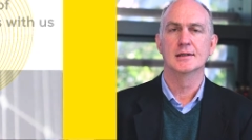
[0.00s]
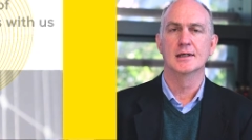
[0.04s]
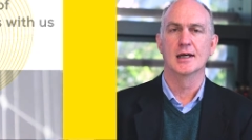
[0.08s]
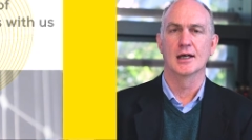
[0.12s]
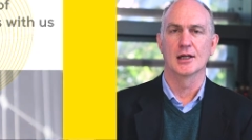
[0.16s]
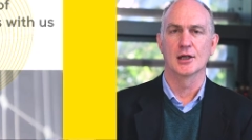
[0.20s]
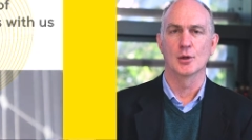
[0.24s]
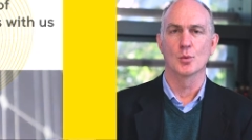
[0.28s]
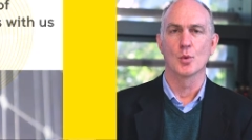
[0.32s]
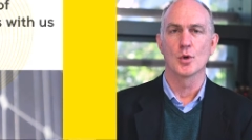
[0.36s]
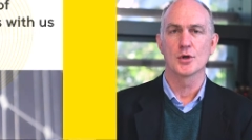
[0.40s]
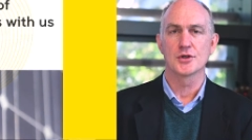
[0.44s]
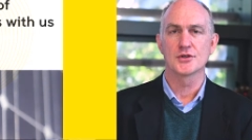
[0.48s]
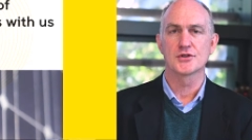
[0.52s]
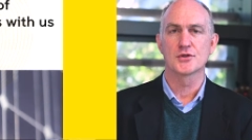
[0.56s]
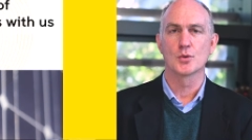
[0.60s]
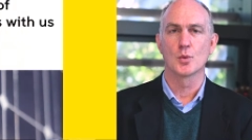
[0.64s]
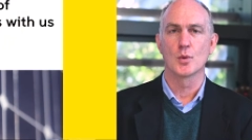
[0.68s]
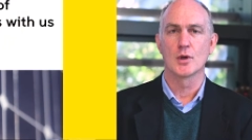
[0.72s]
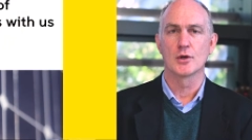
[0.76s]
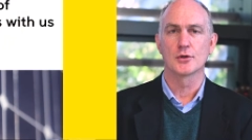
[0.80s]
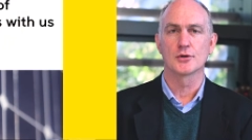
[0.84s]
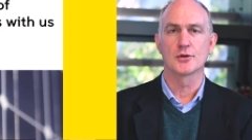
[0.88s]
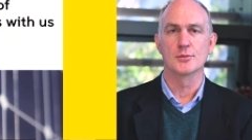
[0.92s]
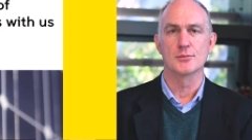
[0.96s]
And I wanted to
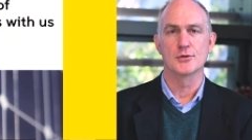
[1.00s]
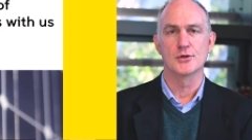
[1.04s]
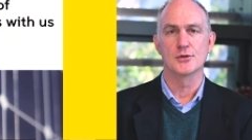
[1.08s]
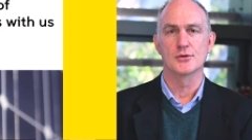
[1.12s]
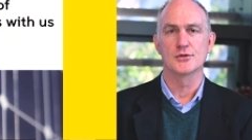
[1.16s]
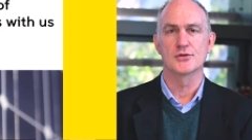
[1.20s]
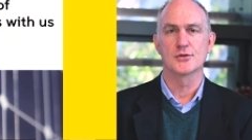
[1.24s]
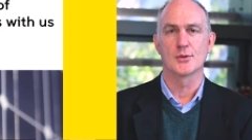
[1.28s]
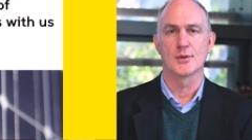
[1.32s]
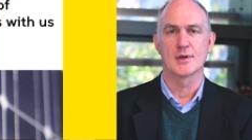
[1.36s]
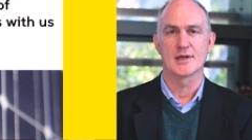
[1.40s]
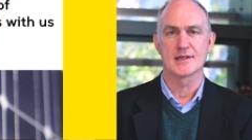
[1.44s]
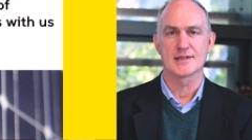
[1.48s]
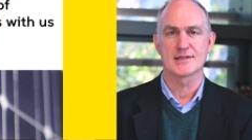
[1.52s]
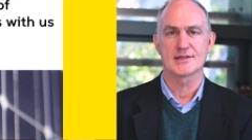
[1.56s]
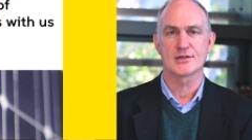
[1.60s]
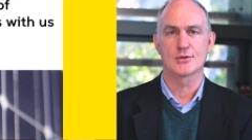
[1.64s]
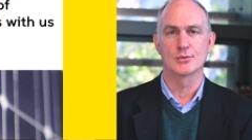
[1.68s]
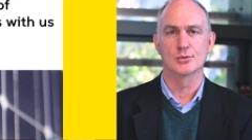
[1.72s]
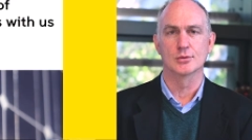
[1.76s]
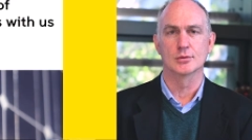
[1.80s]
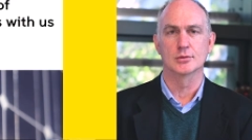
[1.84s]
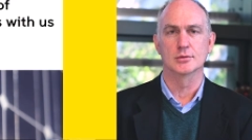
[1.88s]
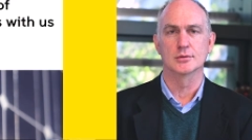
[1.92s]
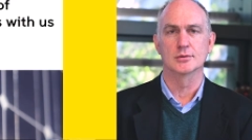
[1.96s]
welcome you to our
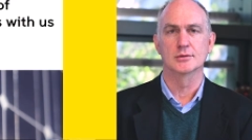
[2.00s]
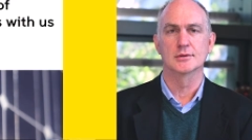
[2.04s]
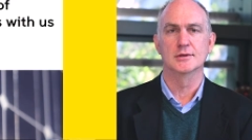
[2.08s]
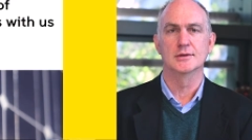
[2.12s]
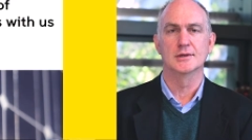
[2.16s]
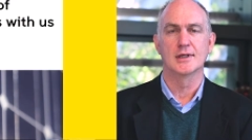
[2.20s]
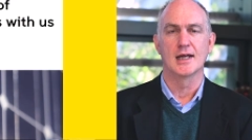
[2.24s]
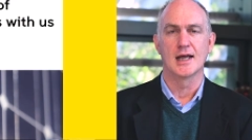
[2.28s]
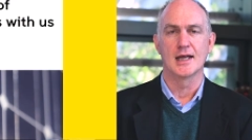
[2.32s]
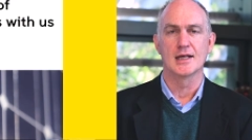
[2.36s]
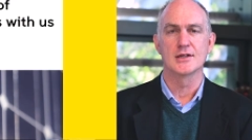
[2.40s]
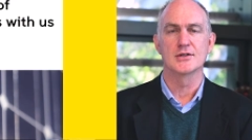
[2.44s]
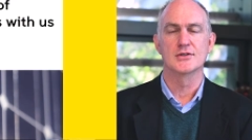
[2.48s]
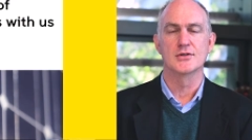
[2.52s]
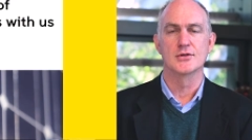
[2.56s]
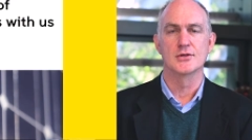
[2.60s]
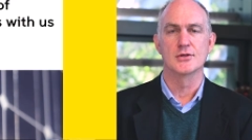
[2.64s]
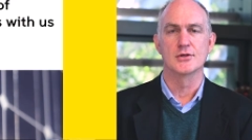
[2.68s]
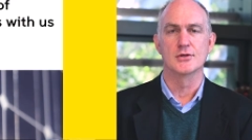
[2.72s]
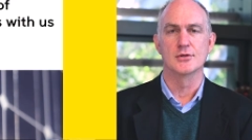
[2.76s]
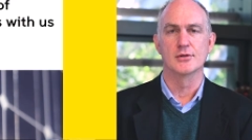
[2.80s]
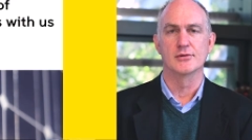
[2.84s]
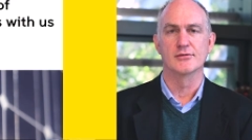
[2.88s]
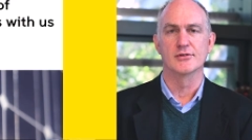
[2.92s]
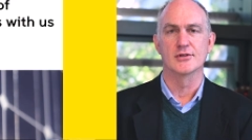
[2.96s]
school and to the
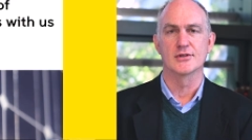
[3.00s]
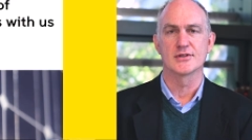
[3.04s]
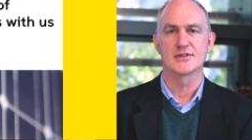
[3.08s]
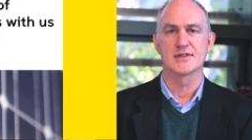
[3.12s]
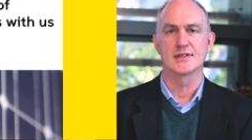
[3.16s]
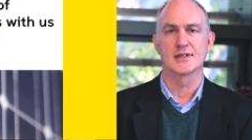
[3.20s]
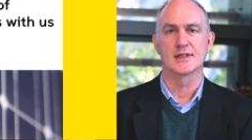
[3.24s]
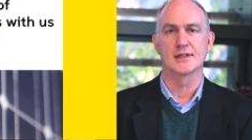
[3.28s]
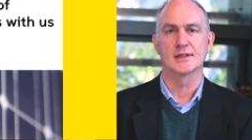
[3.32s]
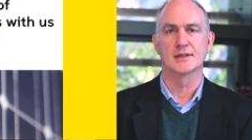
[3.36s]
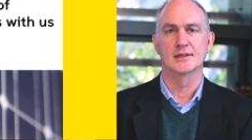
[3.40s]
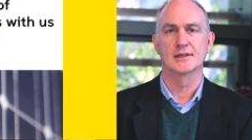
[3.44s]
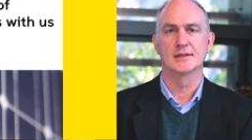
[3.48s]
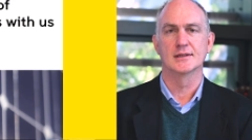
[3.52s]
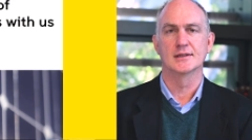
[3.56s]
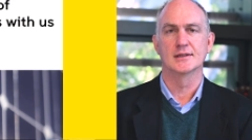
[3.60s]
university.